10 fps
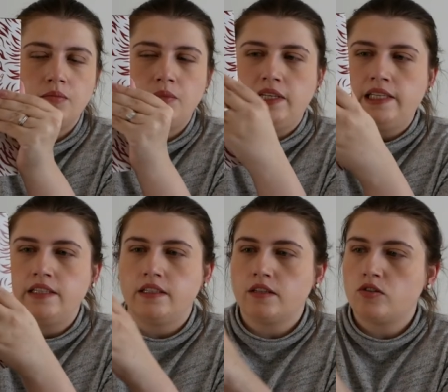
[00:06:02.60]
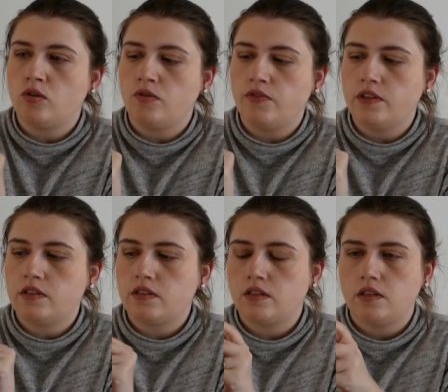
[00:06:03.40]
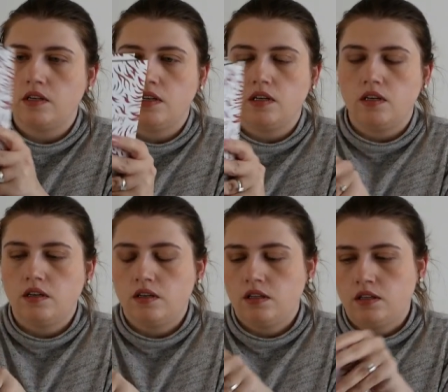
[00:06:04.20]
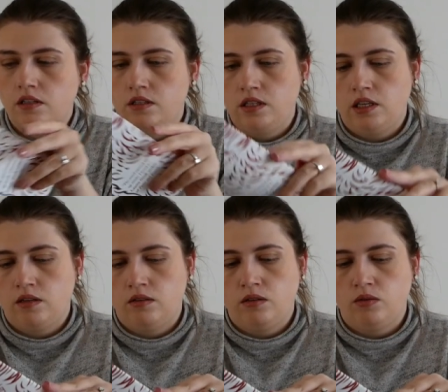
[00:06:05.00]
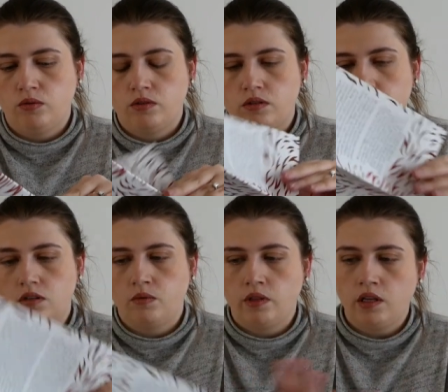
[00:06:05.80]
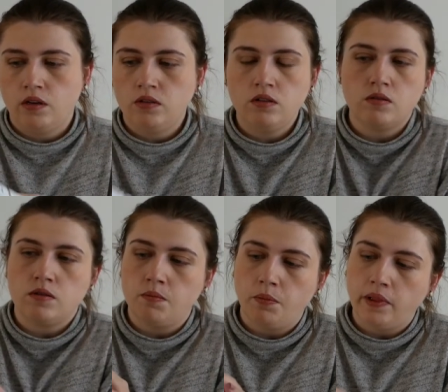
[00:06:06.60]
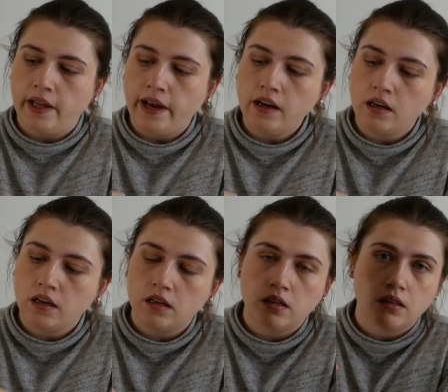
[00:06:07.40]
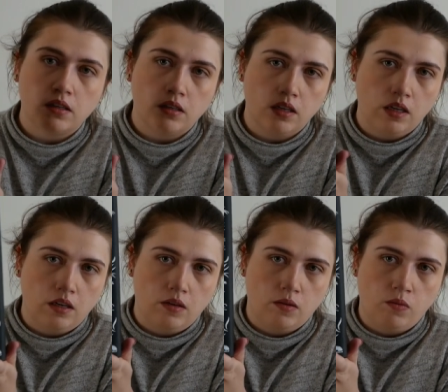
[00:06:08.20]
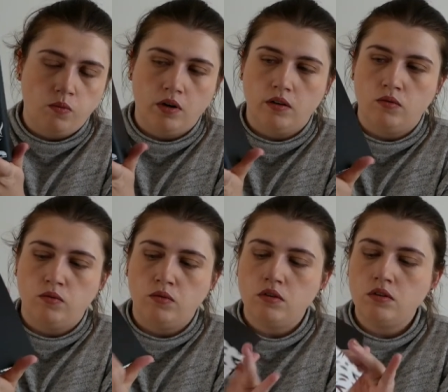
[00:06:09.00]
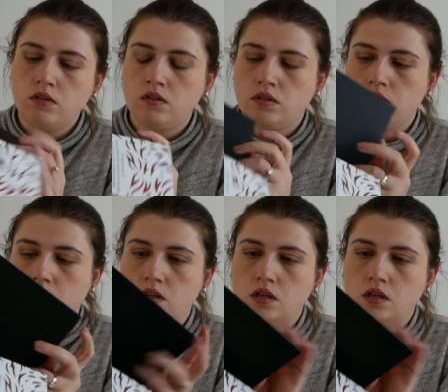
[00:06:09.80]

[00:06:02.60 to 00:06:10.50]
pleasing surface. Let's see how it looks without it. It's black, white words,